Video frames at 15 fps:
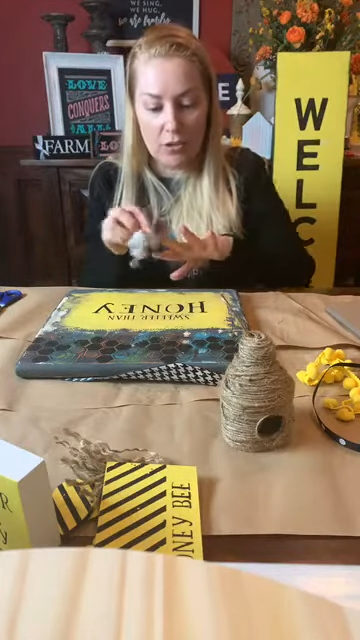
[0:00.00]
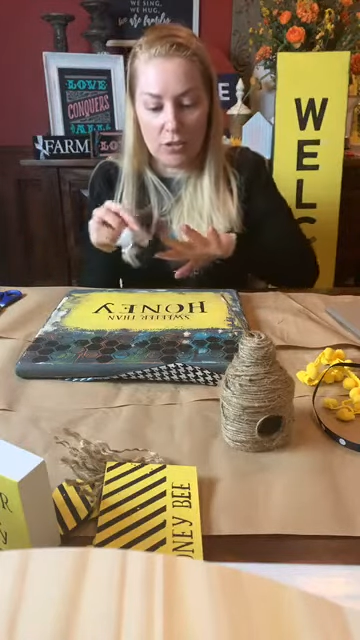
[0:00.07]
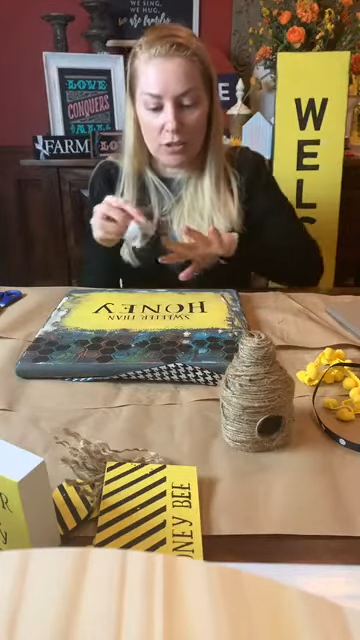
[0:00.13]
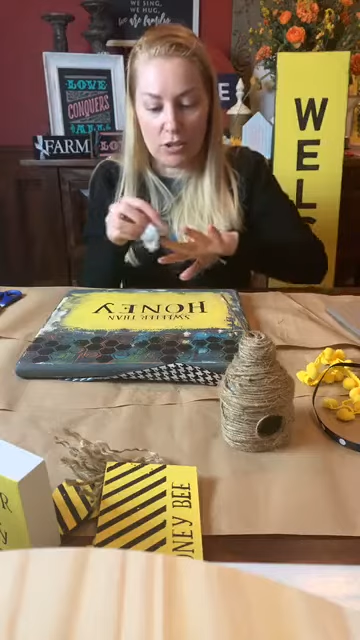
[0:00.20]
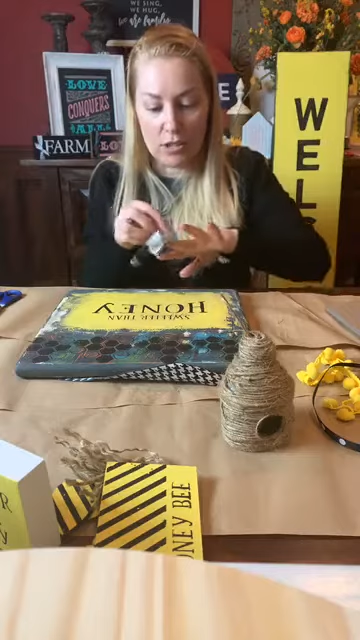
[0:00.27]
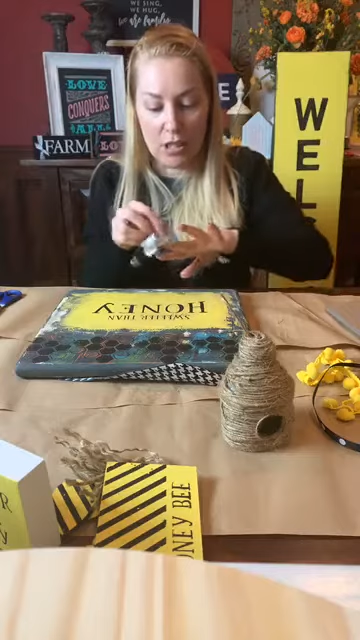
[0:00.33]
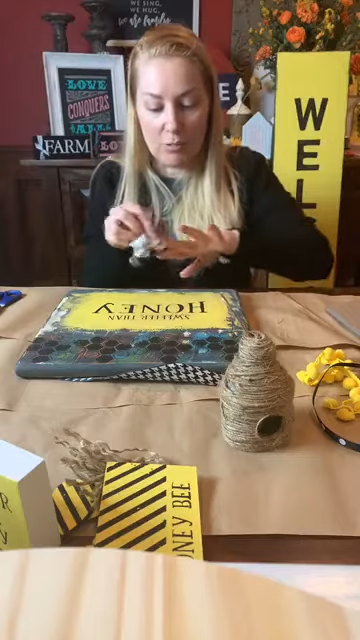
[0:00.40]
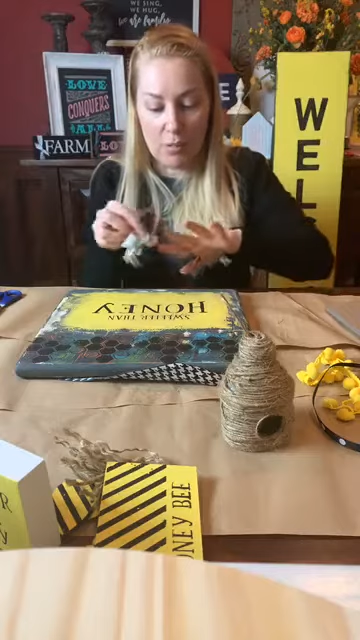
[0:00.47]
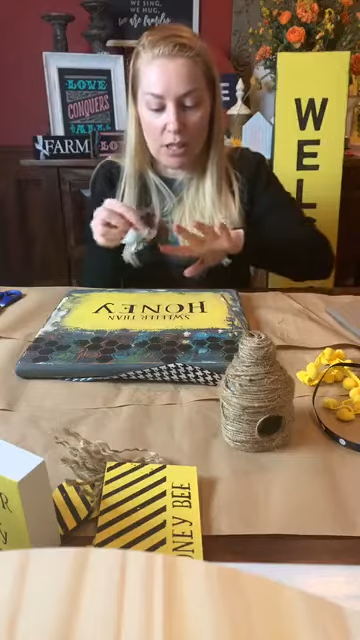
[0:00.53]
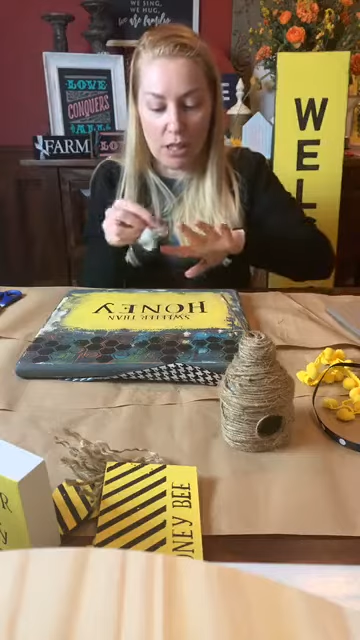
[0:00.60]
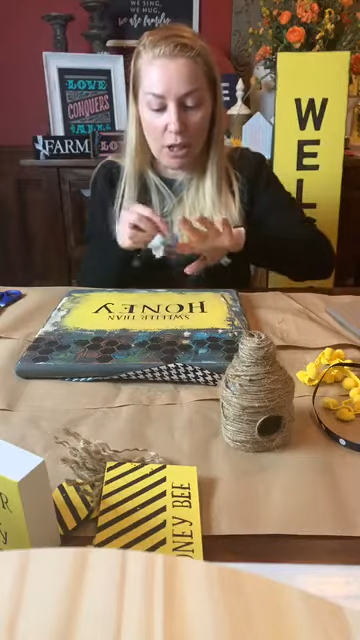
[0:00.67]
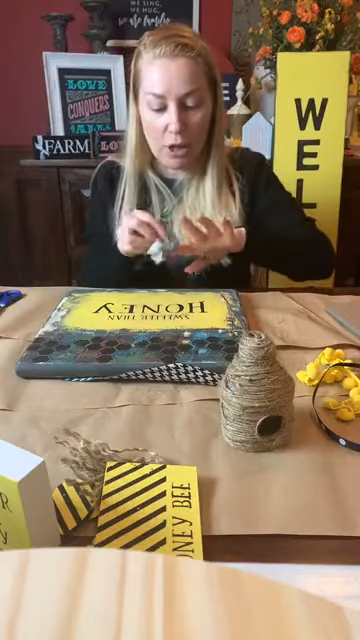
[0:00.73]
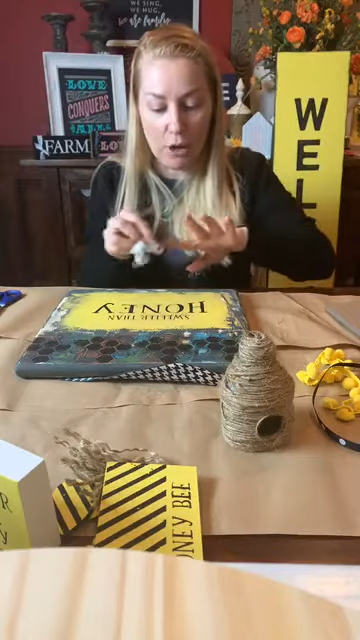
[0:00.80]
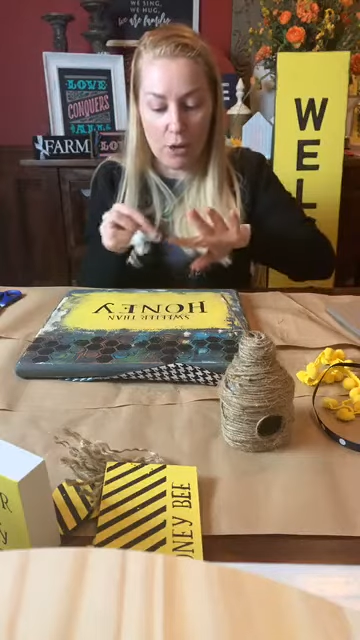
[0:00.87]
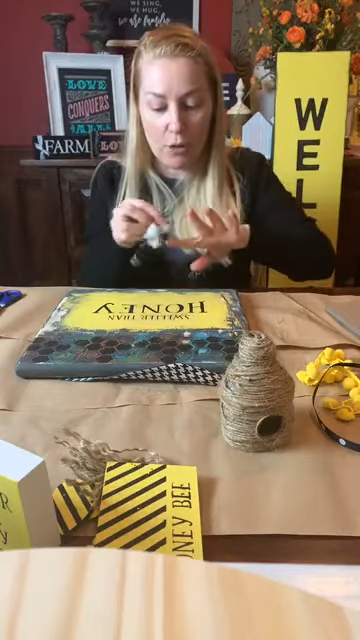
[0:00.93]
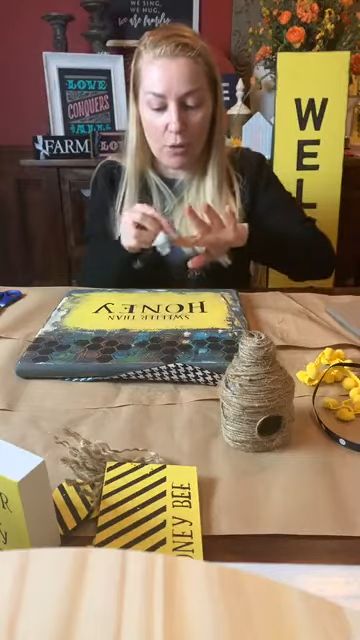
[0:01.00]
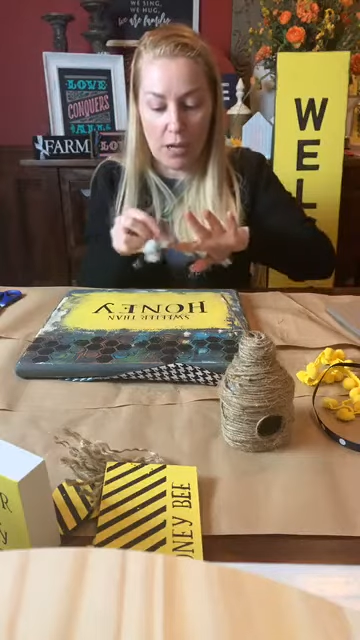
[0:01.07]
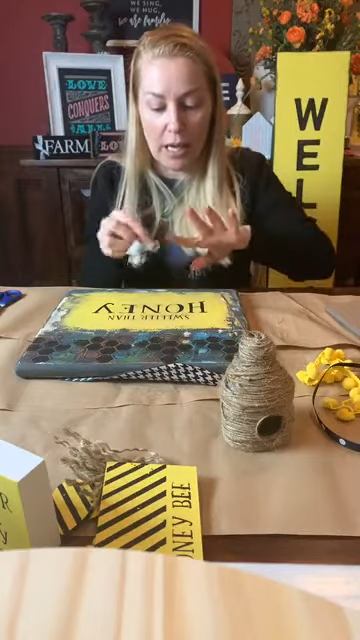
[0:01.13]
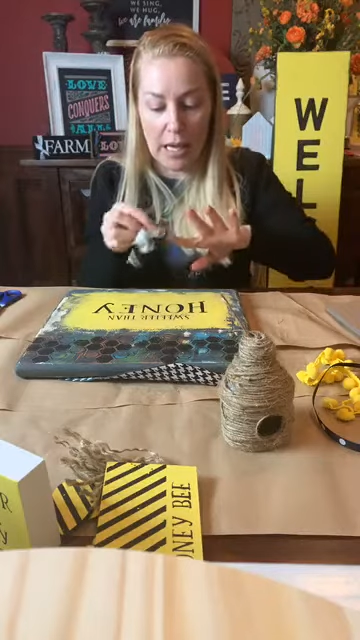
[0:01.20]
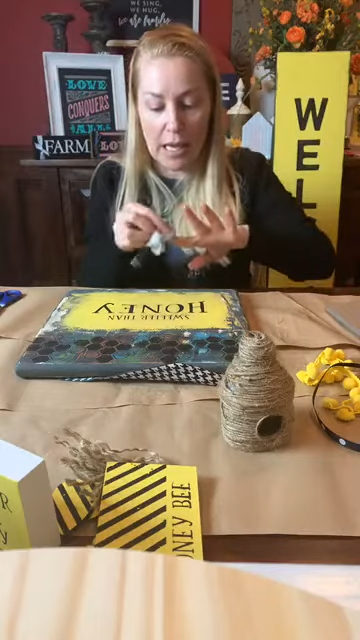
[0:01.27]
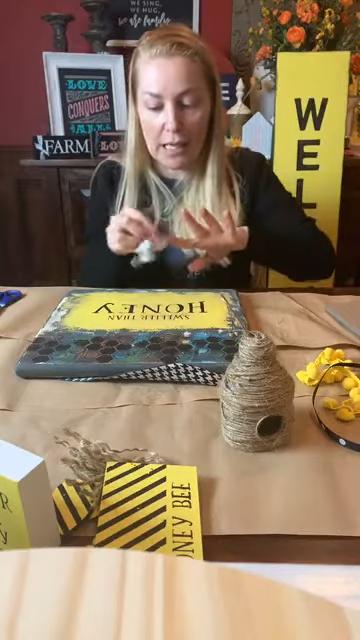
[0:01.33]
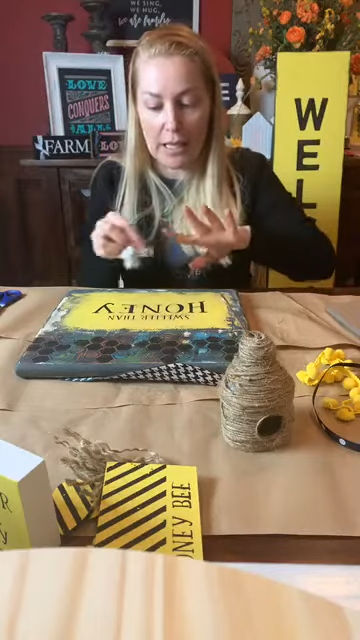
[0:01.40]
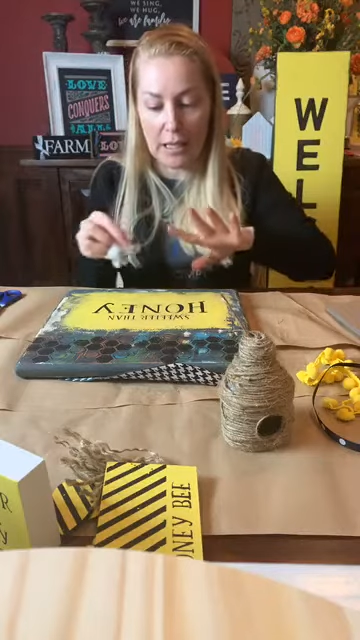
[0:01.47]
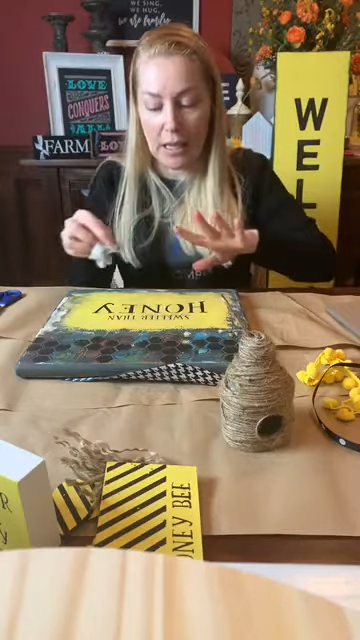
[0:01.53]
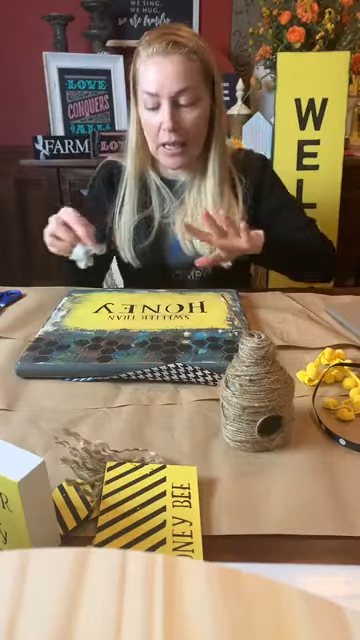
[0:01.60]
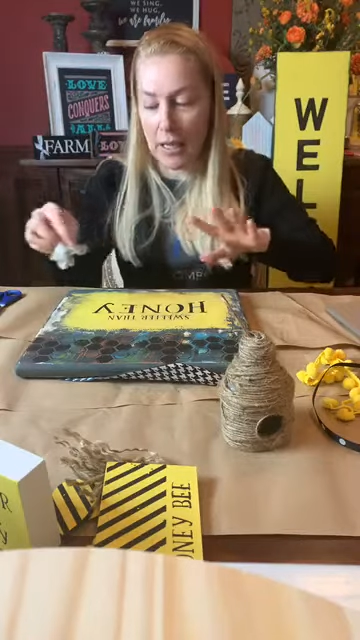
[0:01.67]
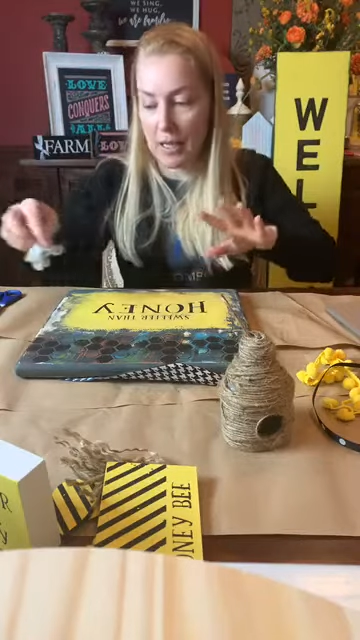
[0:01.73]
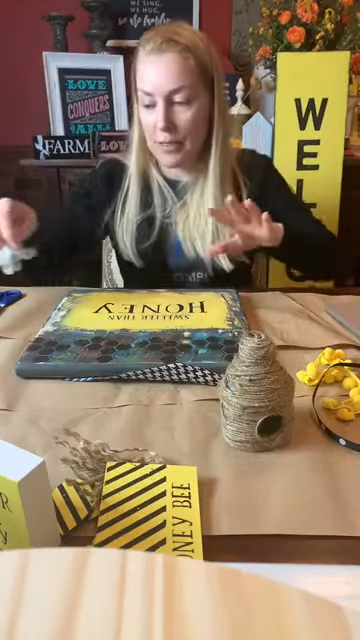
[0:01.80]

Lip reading: just let me know, and